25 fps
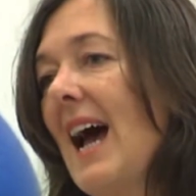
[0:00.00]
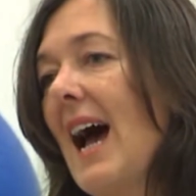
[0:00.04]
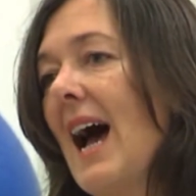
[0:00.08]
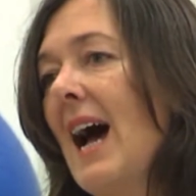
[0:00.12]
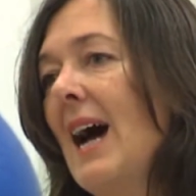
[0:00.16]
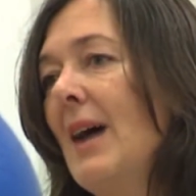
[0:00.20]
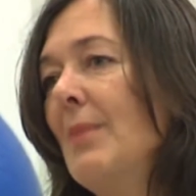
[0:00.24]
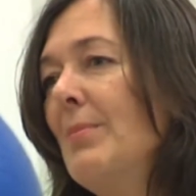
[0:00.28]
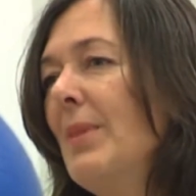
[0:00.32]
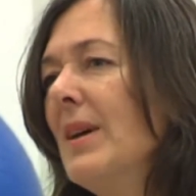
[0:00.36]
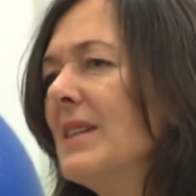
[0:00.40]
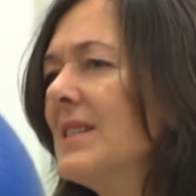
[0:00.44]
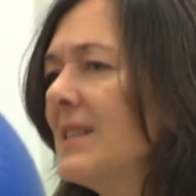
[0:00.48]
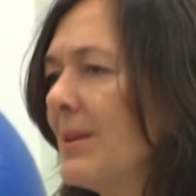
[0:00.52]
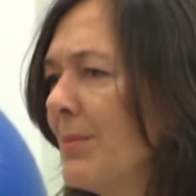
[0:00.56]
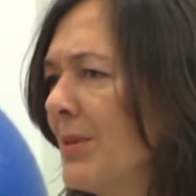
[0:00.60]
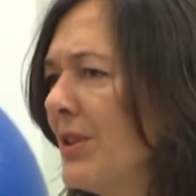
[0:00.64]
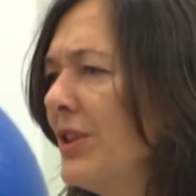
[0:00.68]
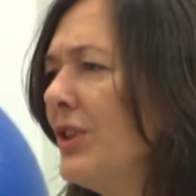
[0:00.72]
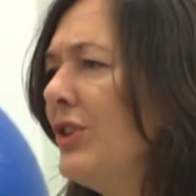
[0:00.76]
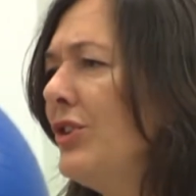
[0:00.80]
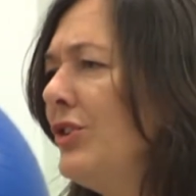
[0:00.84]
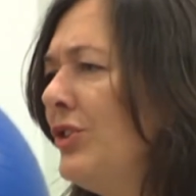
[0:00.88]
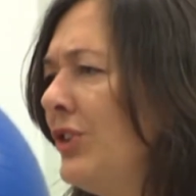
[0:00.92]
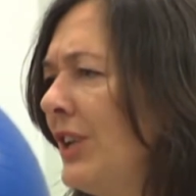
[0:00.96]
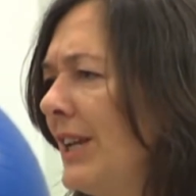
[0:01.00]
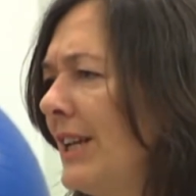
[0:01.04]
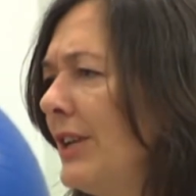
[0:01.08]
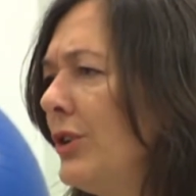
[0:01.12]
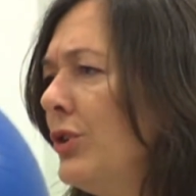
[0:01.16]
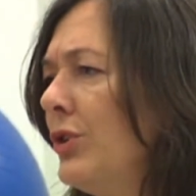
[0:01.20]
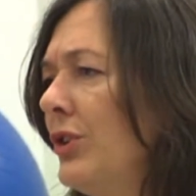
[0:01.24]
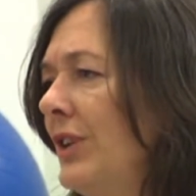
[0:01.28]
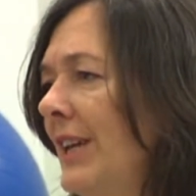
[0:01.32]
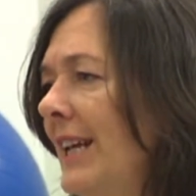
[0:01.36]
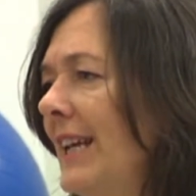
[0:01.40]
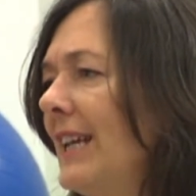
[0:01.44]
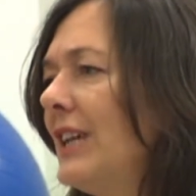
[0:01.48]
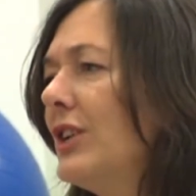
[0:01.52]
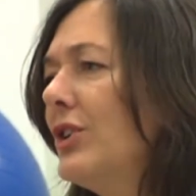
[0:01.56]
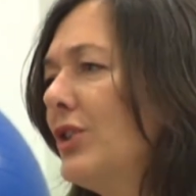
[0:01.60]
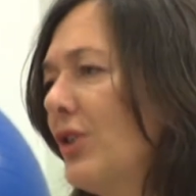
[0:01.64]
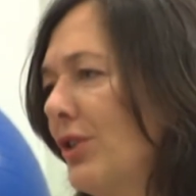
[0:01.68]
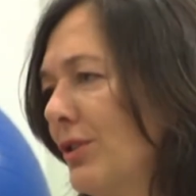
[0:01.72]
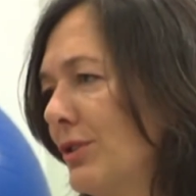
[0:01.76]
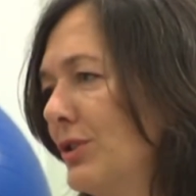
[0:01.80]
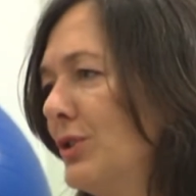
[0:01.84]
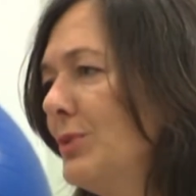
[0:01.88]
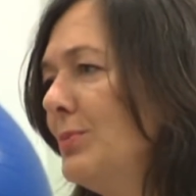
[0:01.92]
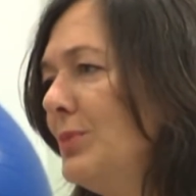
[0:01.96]
but some of the unique
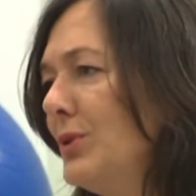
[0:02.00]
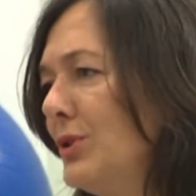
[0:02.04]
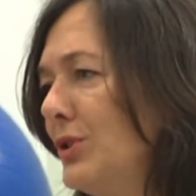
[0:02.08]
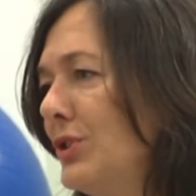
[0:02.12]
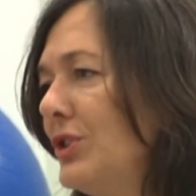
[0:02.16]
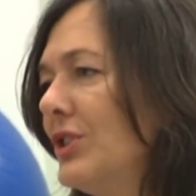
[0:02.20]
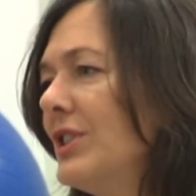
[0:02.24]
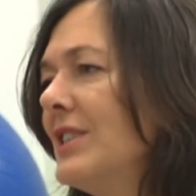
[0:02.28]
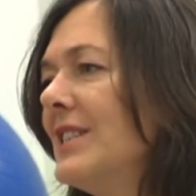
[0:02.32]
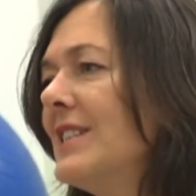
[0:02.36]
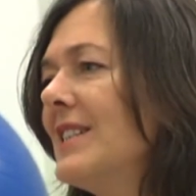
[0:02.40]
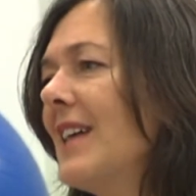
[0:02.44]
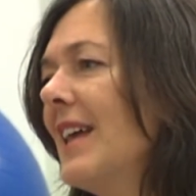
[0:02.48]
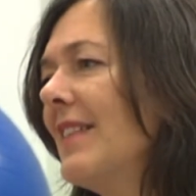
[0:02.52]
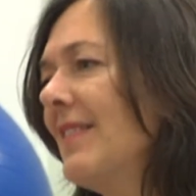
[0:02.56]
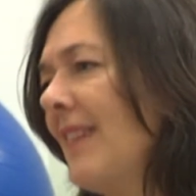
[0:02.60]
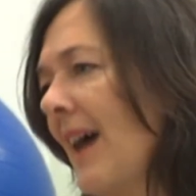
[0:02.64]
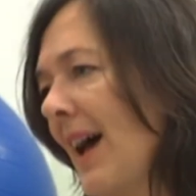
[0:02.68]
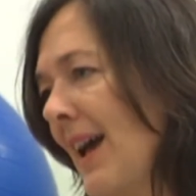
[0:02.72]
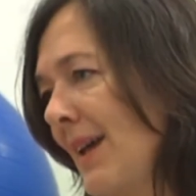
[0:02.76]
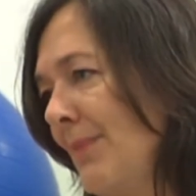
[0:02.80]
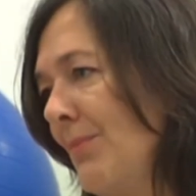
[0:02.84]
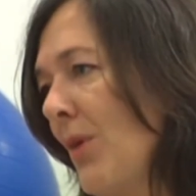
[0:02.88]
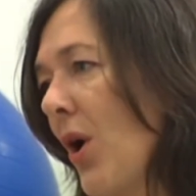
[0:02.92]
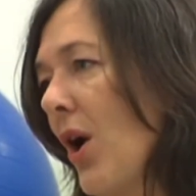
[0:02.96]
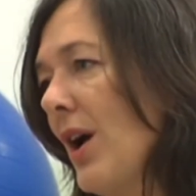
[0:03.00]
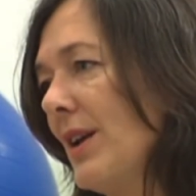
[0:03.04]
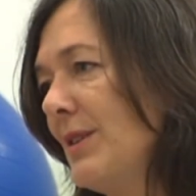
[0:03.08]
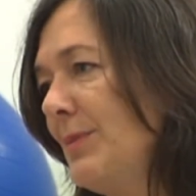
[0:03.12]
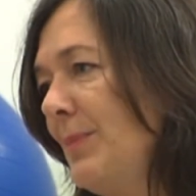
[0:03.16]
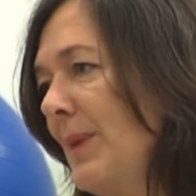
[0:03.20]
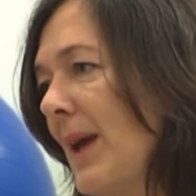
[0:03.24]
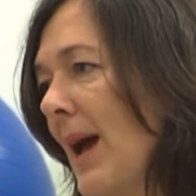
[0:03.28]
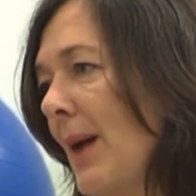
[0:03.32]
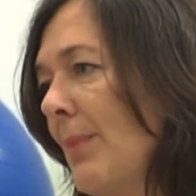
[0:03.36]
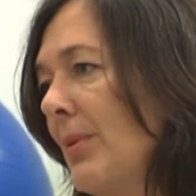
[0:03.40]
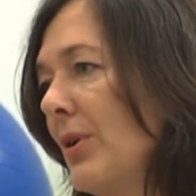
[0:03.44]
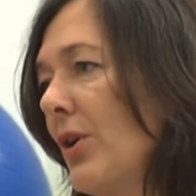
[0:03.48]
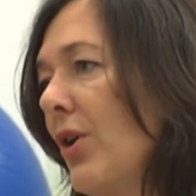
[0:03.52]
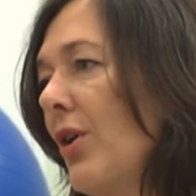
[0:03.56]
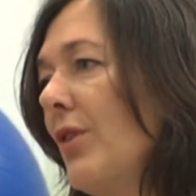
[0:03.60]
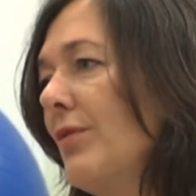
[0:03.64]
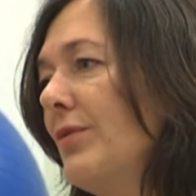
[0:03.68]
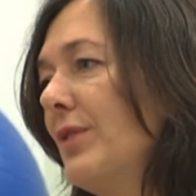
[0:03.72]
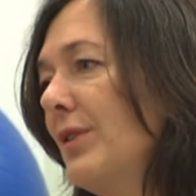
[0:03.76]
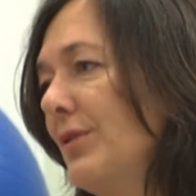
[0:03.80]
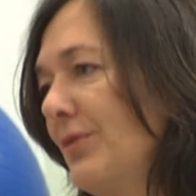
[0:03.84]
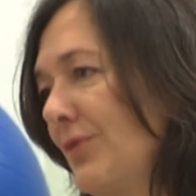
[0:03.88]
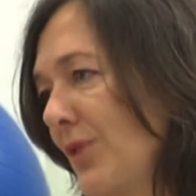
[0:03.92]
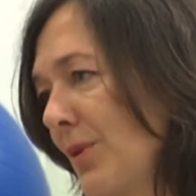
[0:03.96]
contributions that they might be able to
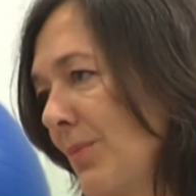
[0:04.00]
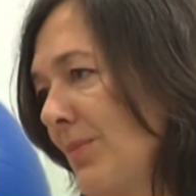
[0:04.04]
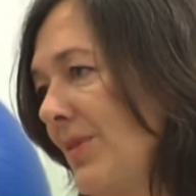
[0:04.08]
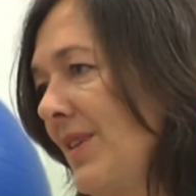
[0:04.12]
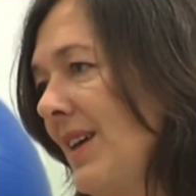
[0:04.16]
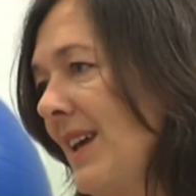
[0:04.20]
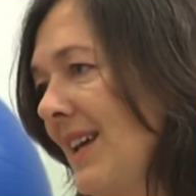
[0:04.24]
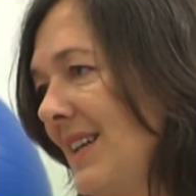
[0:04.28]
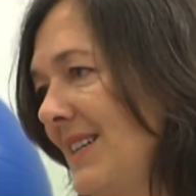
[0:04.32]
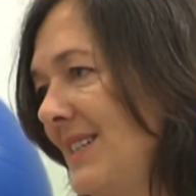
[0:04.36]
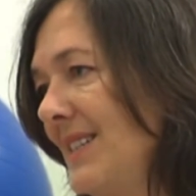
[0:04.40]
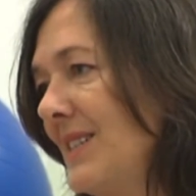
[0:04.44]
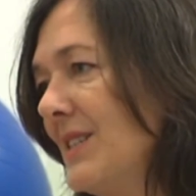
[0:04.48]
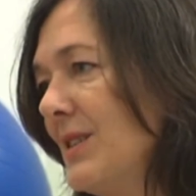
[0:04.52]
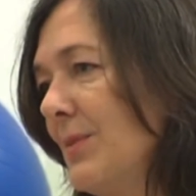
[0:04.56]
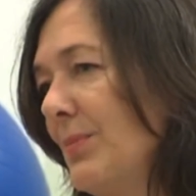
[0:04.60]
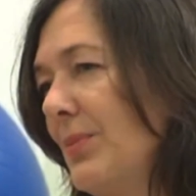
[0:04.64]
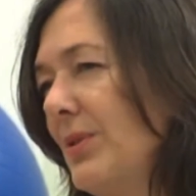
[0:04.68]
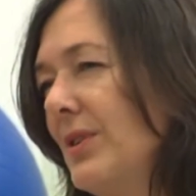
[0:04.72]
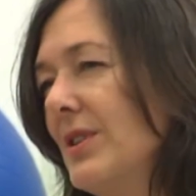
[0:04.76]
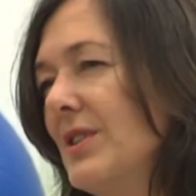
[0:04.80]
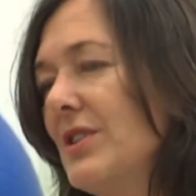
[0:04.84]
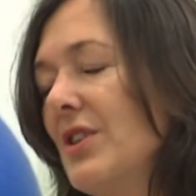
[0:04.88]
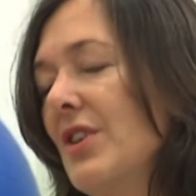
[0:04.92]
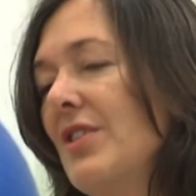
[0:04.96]
offer from their discipline.